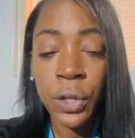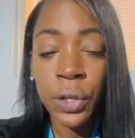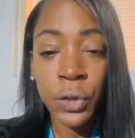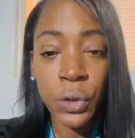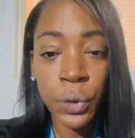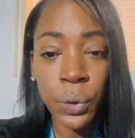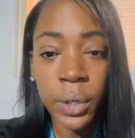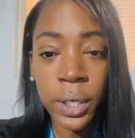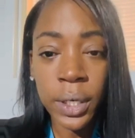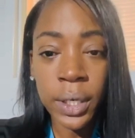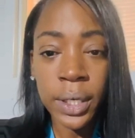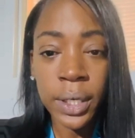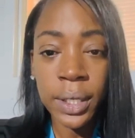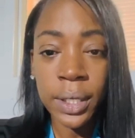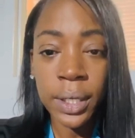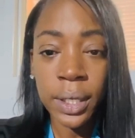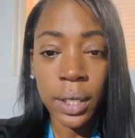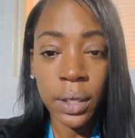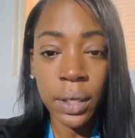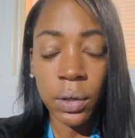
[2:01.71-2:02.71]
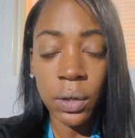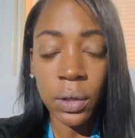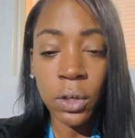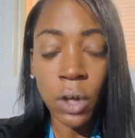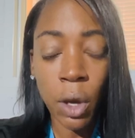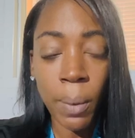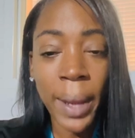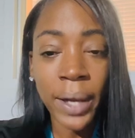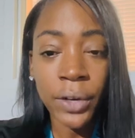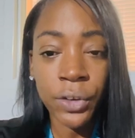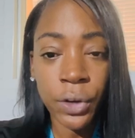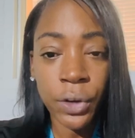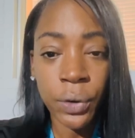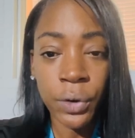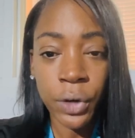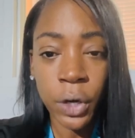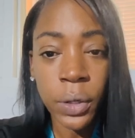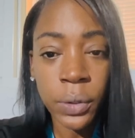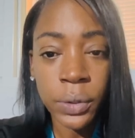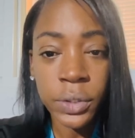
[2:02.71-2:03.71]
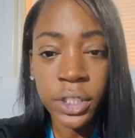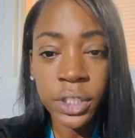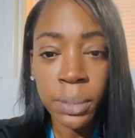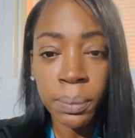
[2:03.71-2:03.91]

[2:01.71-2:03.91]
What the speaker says: you can go back to your notes.